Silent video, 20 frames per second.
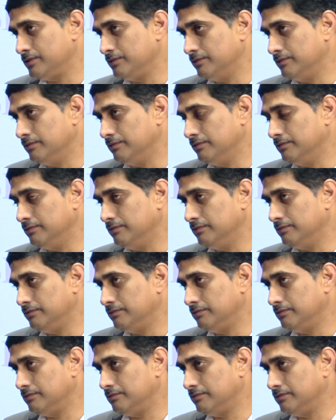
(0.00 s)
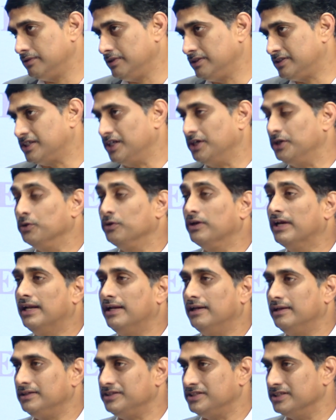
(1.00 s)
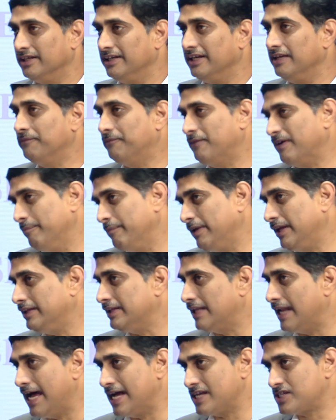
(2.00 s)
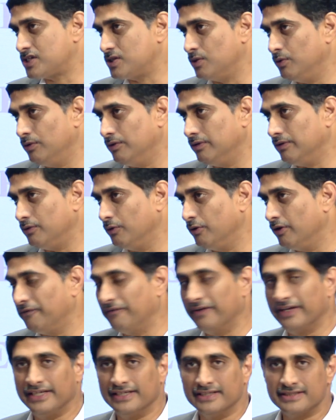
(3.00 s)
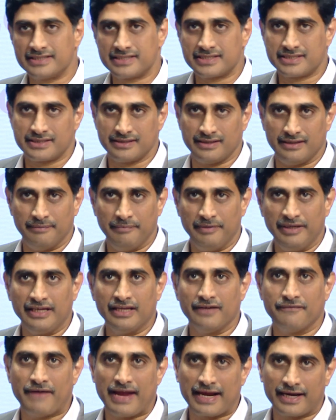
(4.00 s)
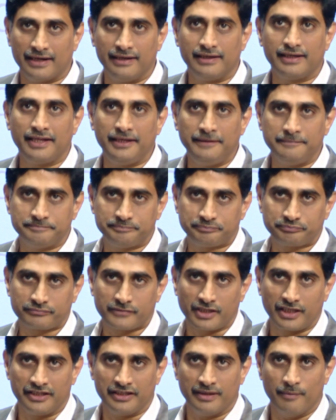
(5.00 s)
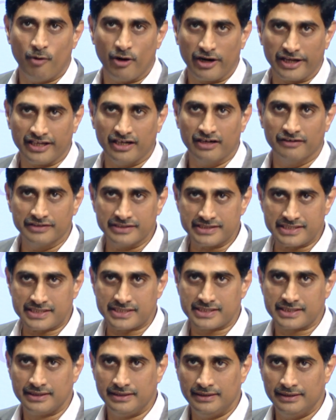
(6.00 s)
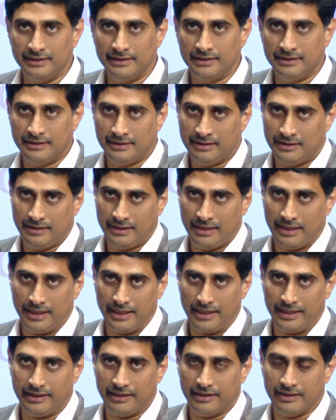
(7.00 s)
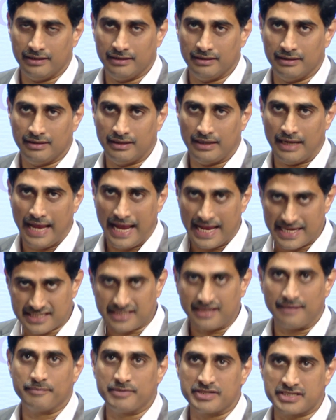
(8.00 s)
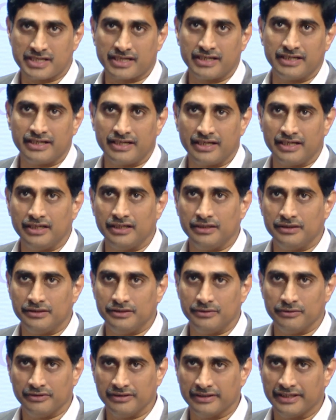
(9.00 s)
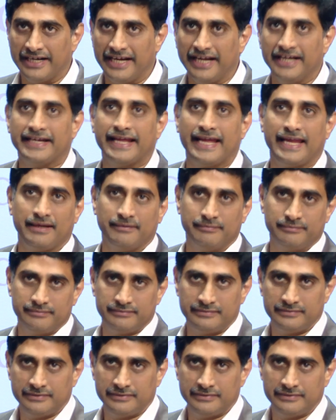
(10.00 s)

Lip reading: So it's a dual journey for me in the last 25 years, being a faculty in the morning hours and as company secretary in the daytime,